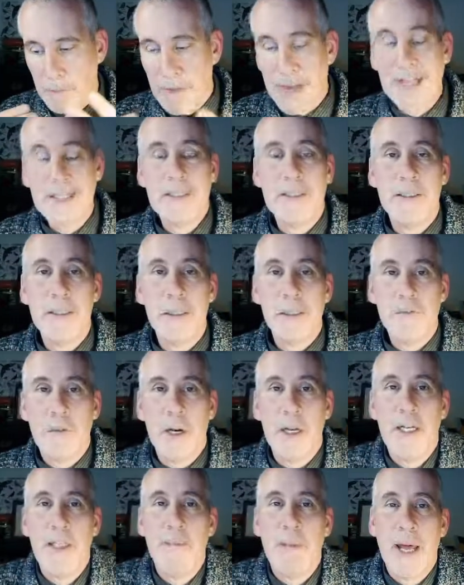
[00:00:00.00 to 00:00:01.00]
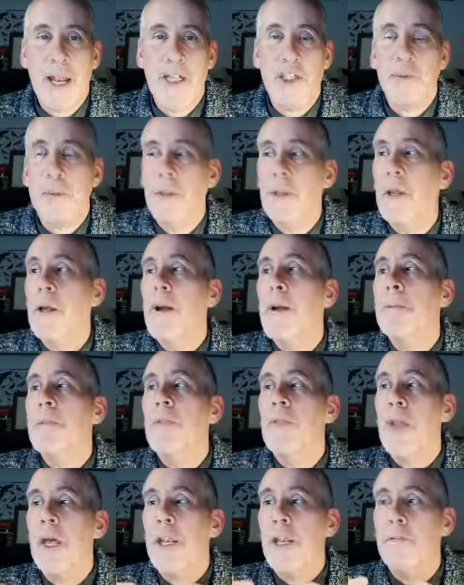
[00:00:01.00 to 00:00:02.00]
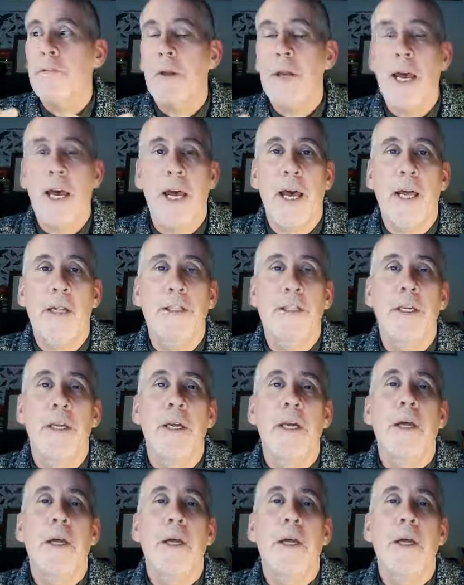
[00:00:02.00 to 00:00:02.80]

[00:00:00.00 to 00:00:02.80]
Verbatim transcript: maintenance, far less management than if you had